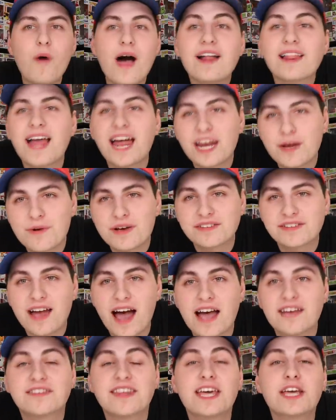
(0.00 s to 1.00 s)
Well, anyways,
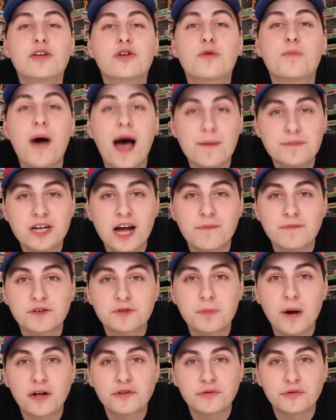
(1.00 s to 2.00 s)
guys, thank you to Pop Shop for
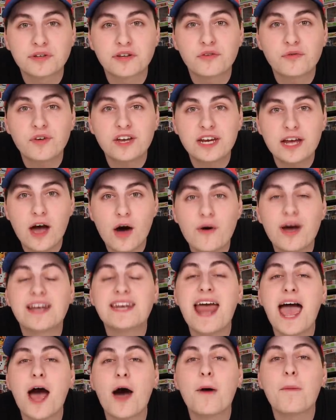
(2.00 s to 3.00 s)
sponsoring this video,
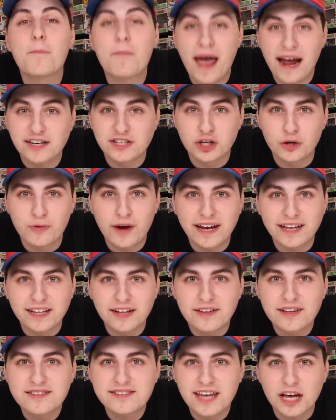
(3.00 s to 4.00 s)
and now back to your
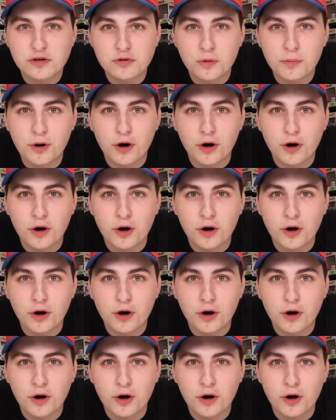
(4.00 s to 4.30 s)
regularly scheduled